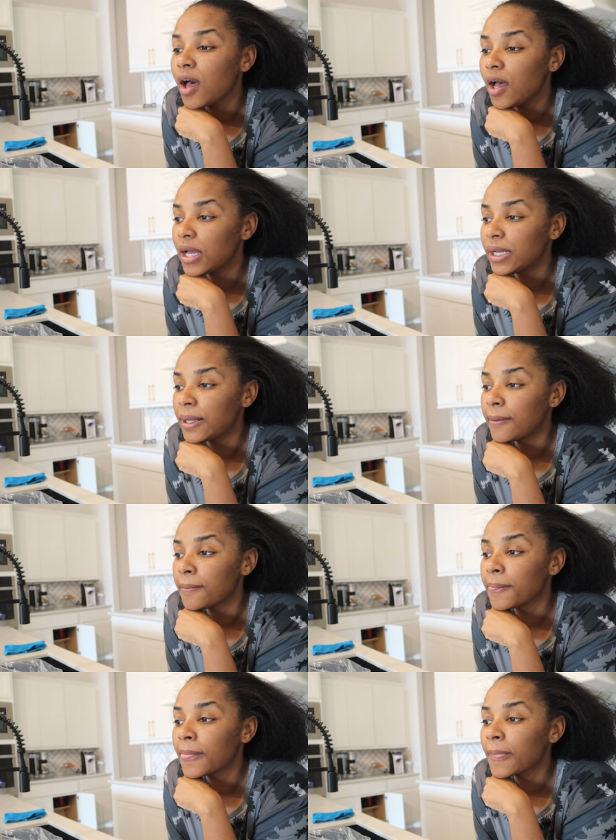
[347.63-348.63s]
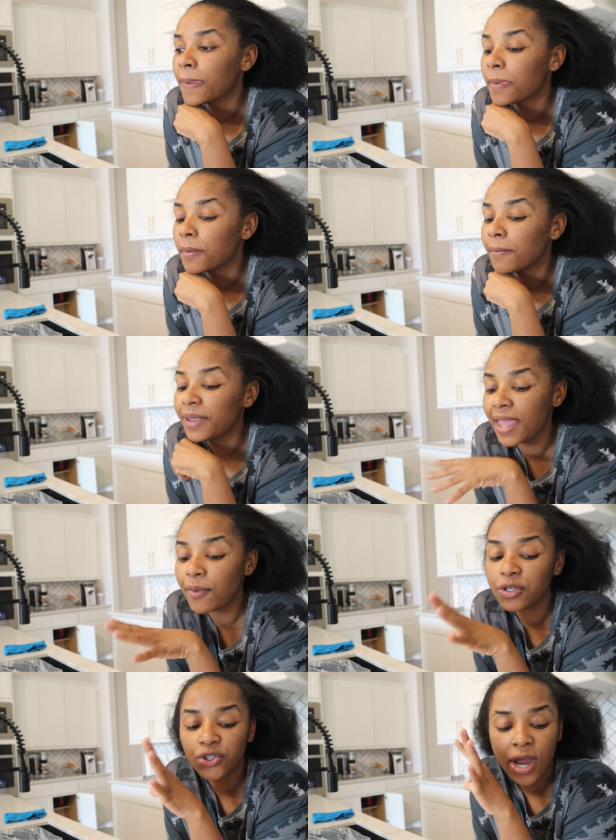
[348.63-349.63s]
Um, But yeah, I
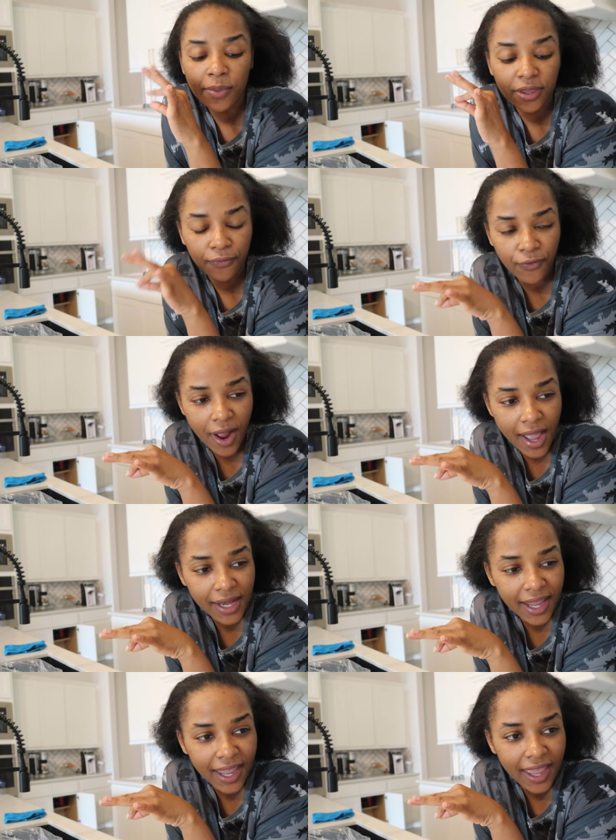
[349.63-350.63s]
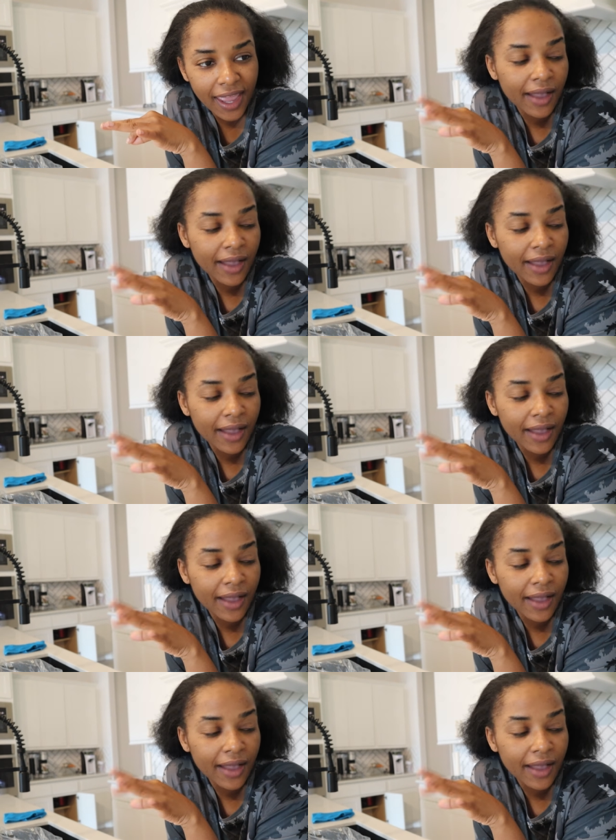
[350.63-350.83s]
wanna try it with the fried egg.